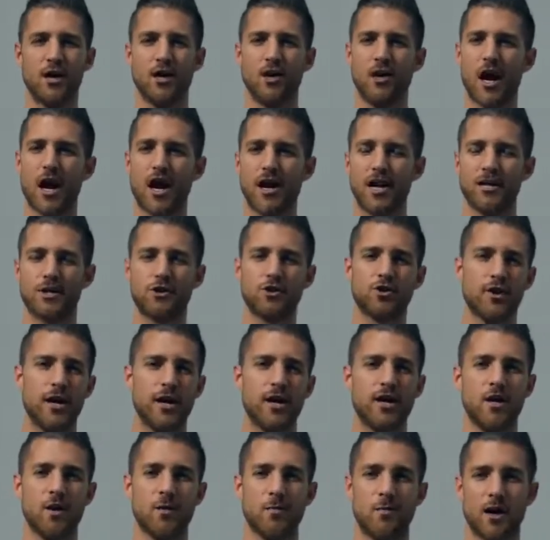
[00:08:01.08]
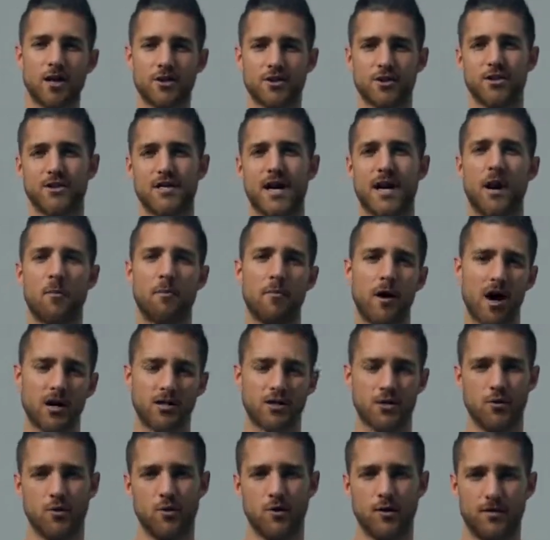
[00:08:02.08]
you're not going to train your muscles like a
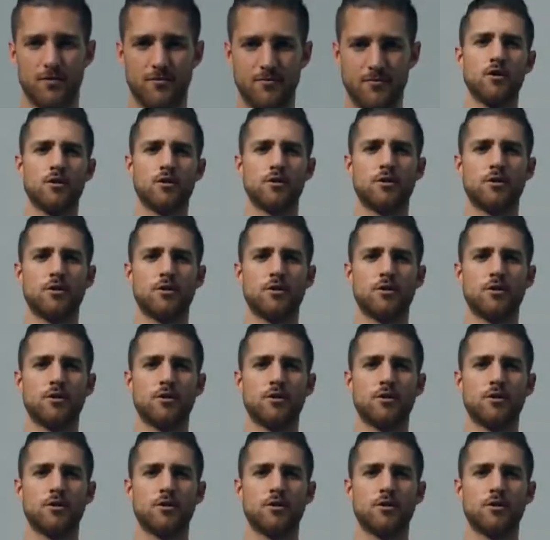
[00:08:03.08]
boxer would.